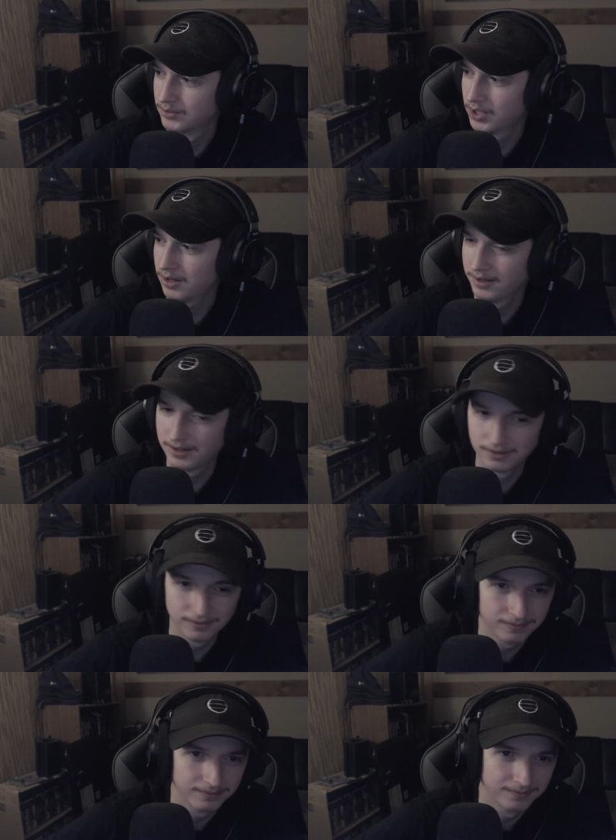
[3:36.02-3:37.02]
Sorry.
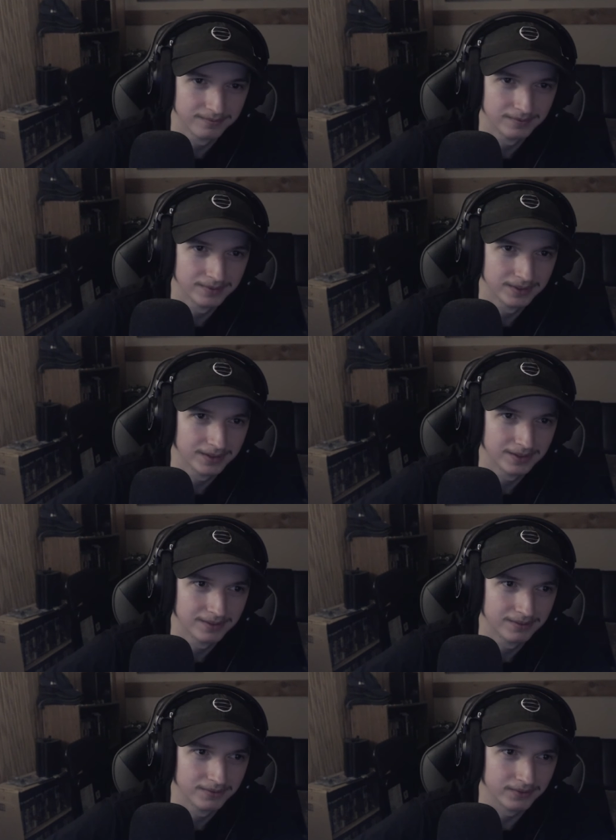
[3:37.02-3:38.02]
Pause.
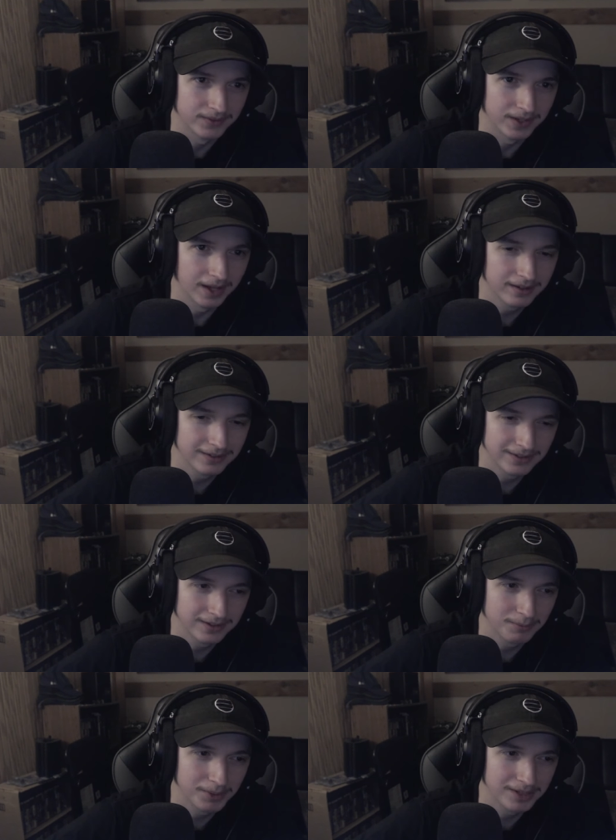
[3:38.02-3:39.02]
I
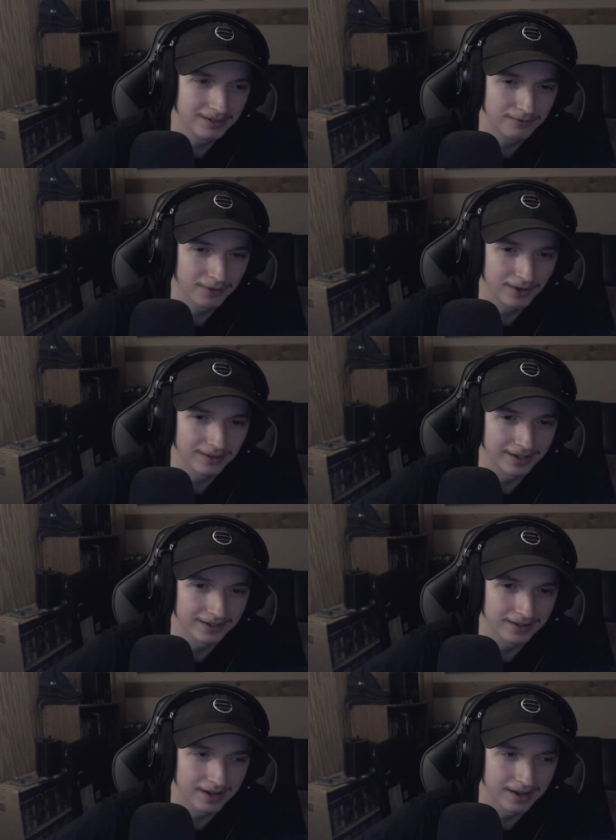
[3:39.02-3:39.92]
didn't mean for it like